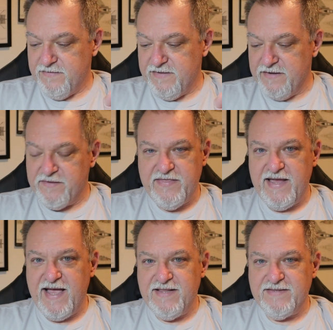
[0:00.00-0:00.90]
the other
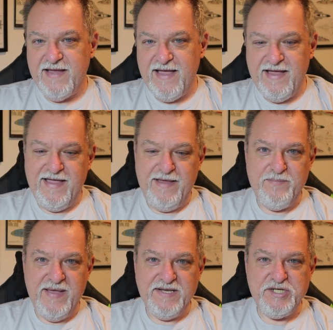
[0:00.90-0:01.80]
thing
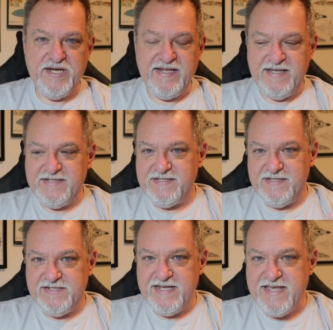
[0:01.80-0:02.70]
I'd mention is
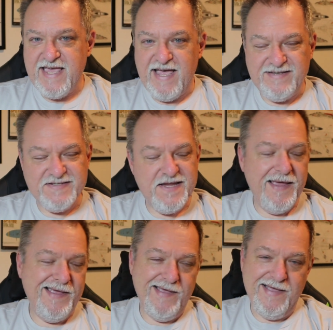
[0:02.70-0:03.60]
the decals.
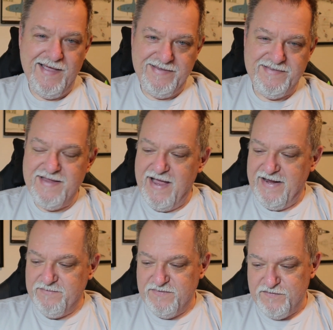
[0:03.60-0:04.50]

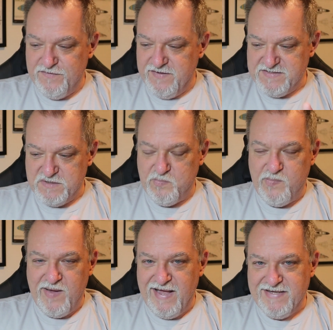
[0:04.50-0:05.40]
I
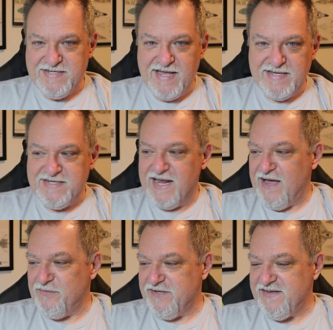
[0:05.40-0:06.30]
despise
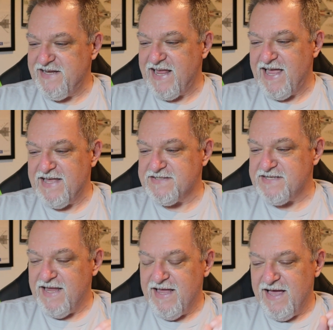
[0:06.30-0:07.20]
Hasegawa
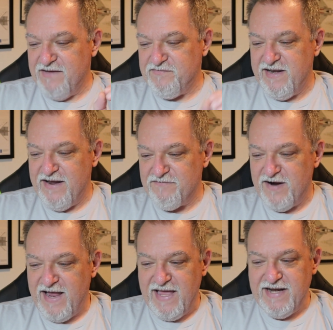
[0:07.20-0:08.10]
decals. I've
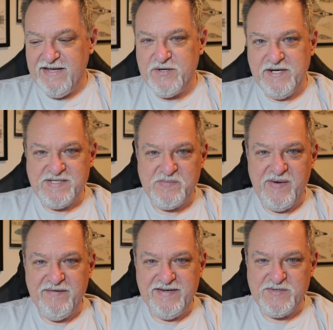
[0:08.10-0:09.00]
never had a good
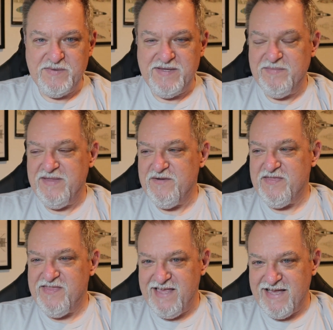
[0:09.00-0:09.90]
experience with them. They're
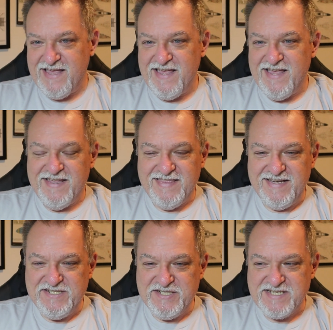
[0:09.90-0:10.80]
thick.
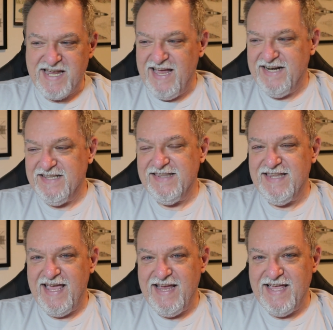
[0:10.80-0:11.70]
They just kind of
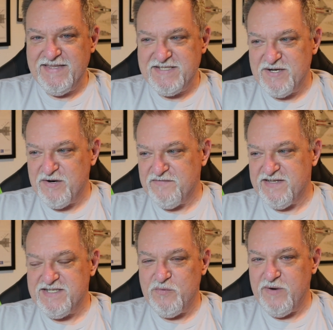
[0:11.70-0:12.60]
lay on the
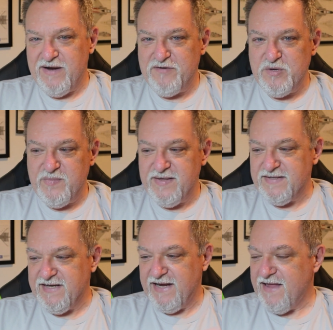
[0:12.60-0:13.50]
surface of whatever you're
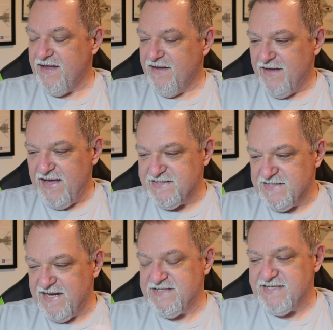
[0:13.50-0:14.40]
building. As
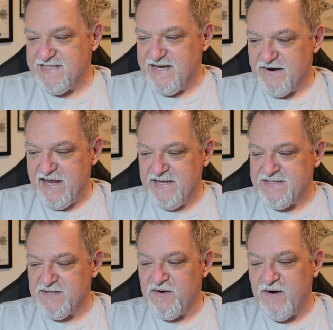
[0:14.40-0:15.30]
nice as their
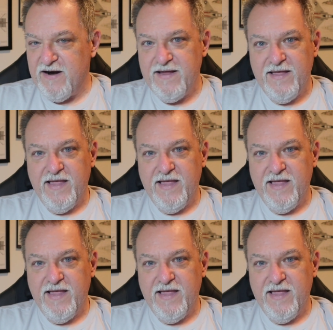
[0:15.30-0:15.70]
kits are,